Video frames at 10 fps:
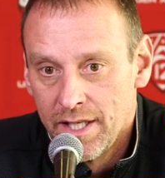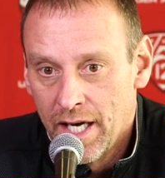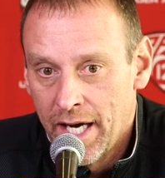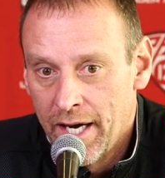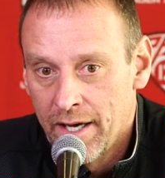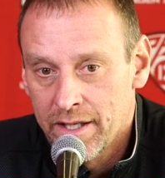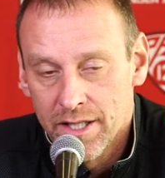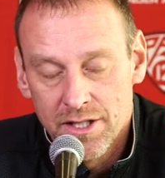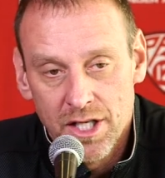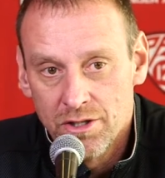
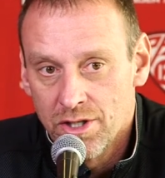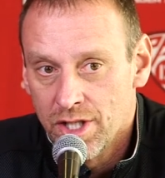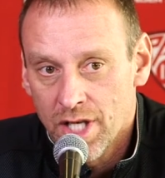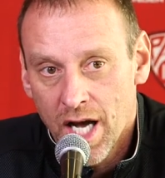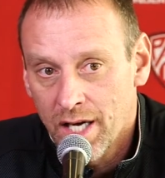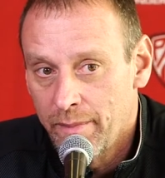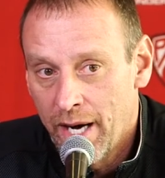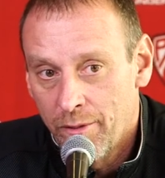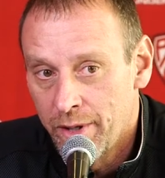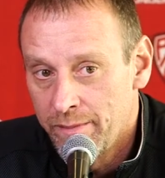Continue to talk
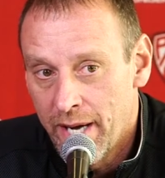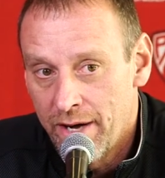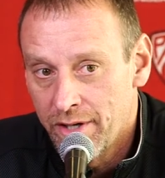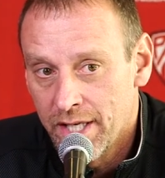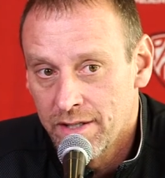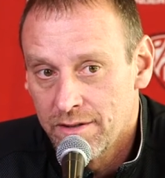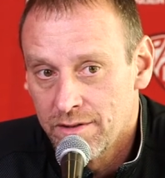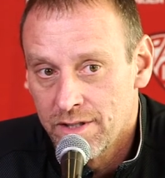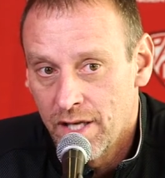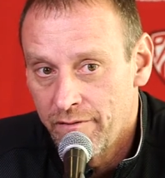about rebounding.
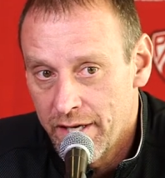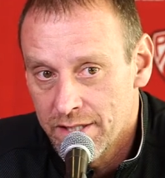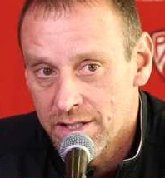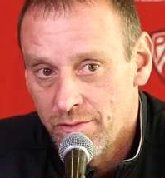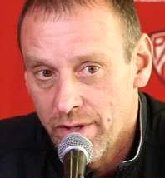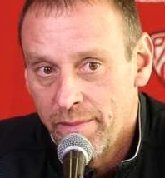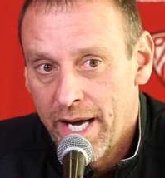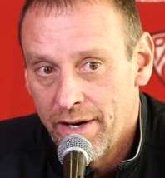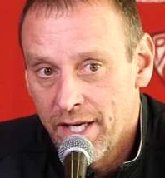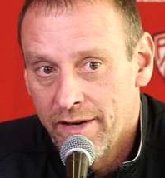Defense and
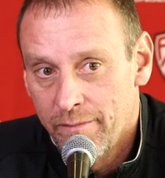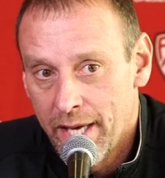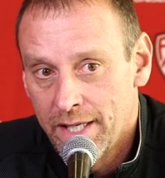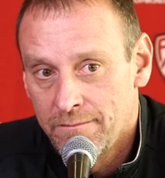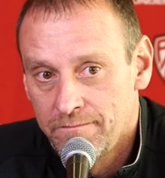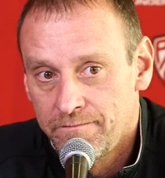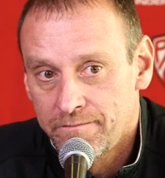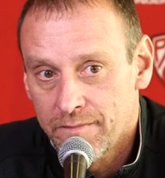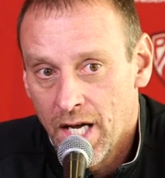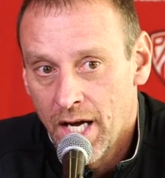rebounding have been
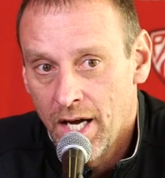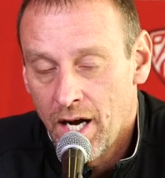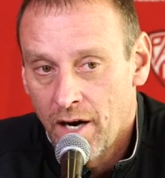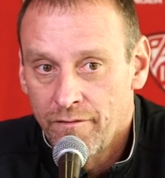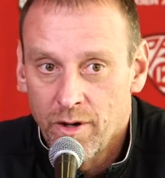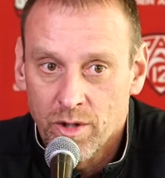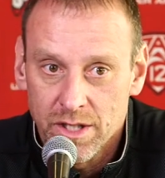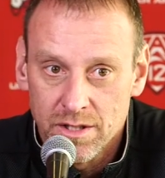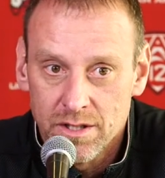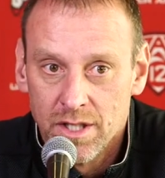our
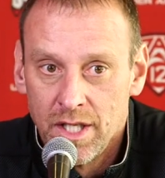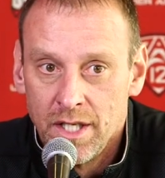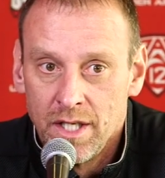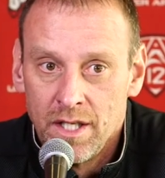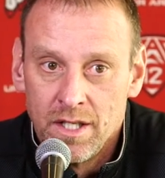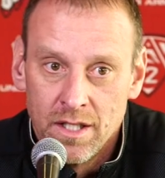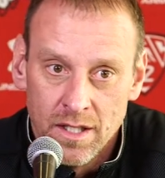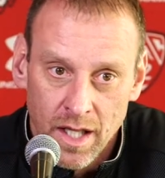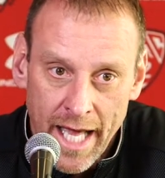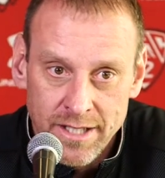focus
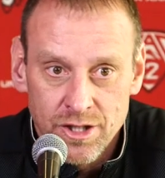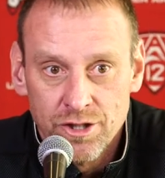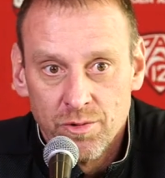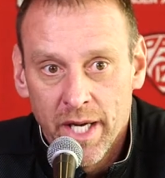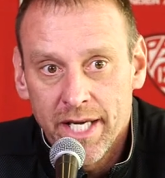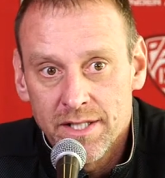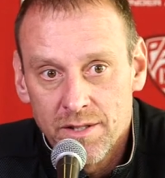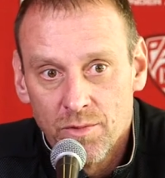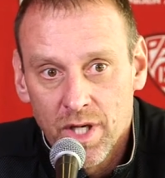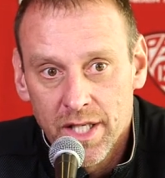the last 2 weeks,
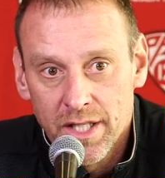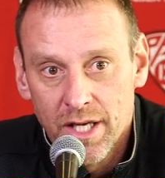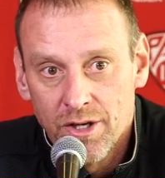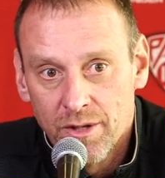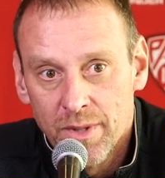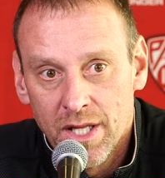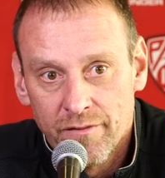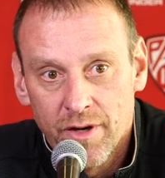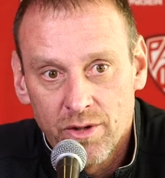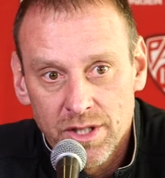and will continue to be the
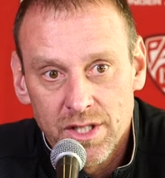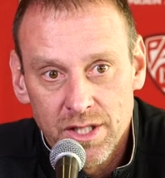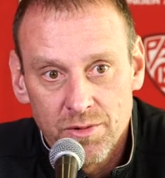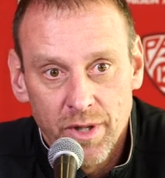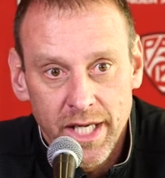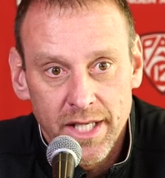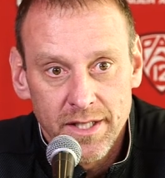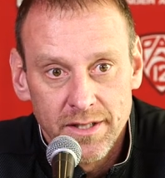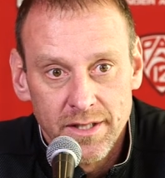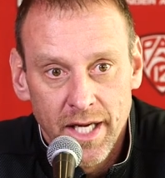focus this week.
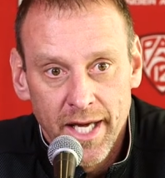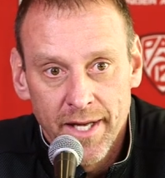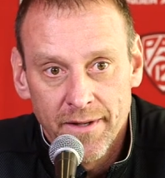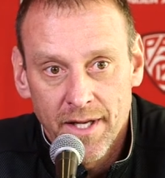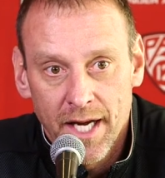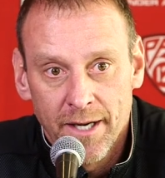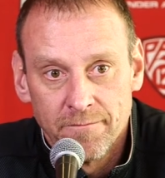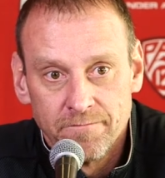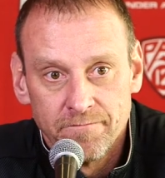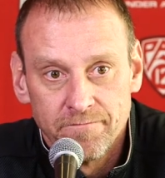And,
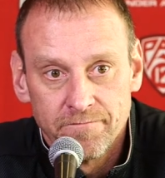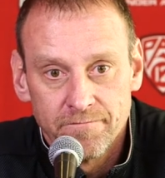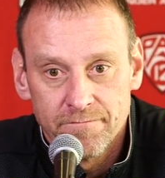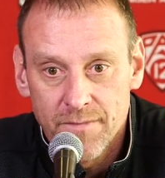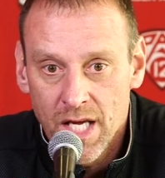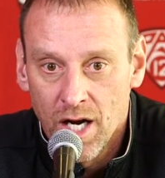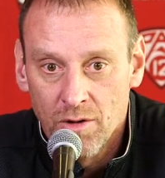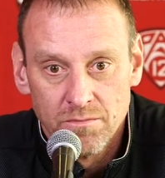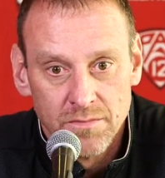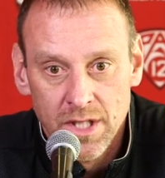not